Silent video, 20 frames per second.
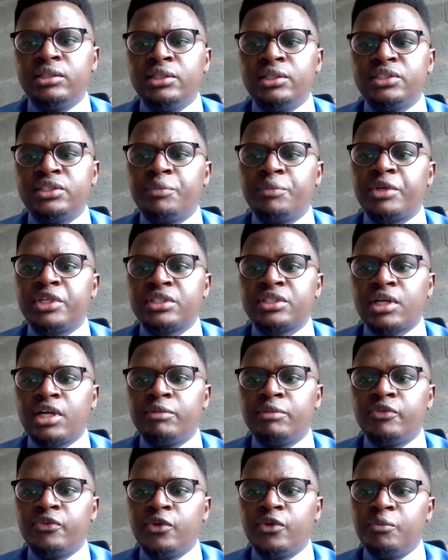There's a
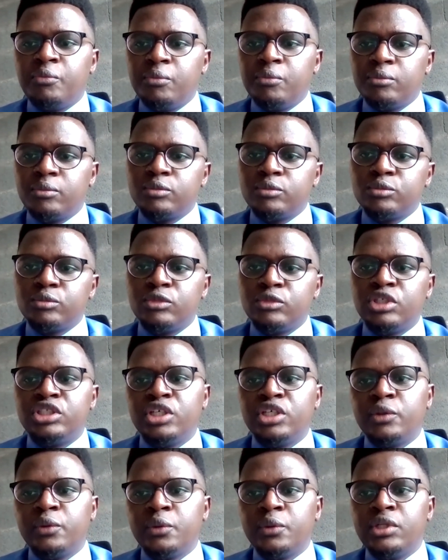prescribed form that
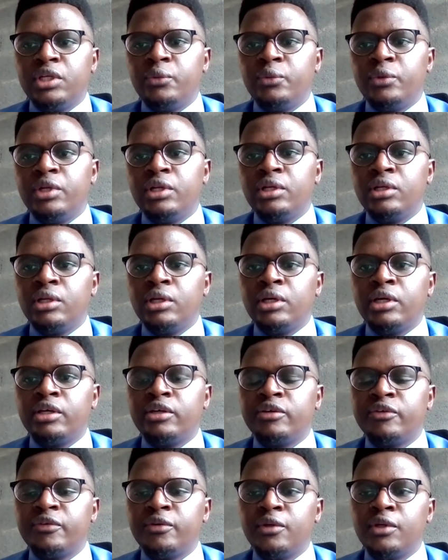they
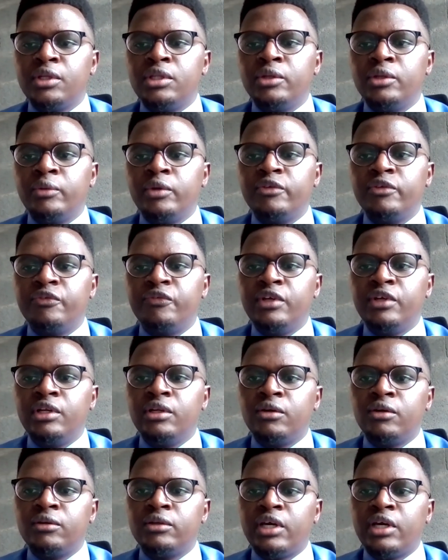will fill
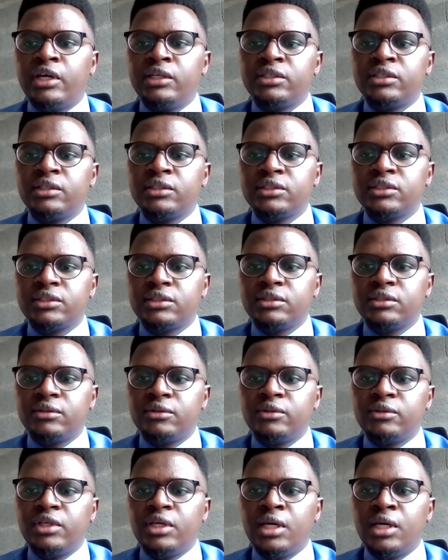on iTax,
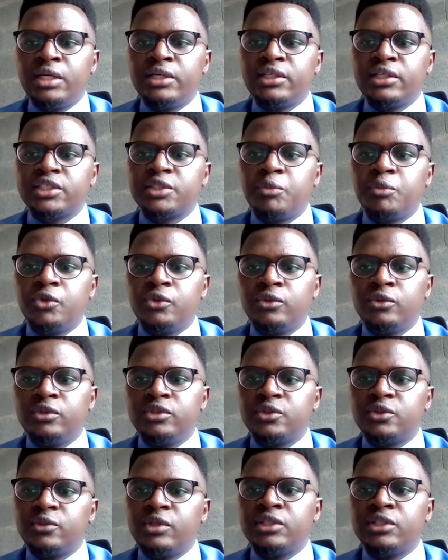on their iTax portal.
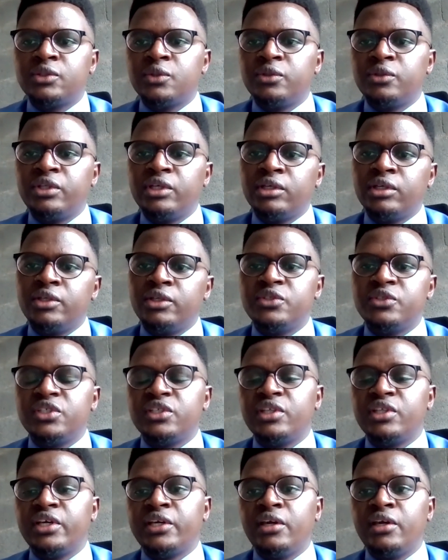So that's on their
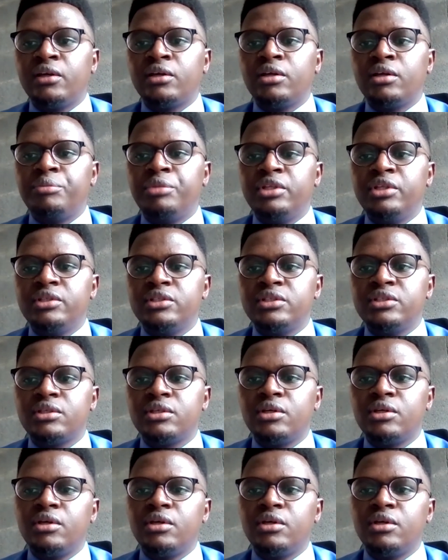using their KRA pins.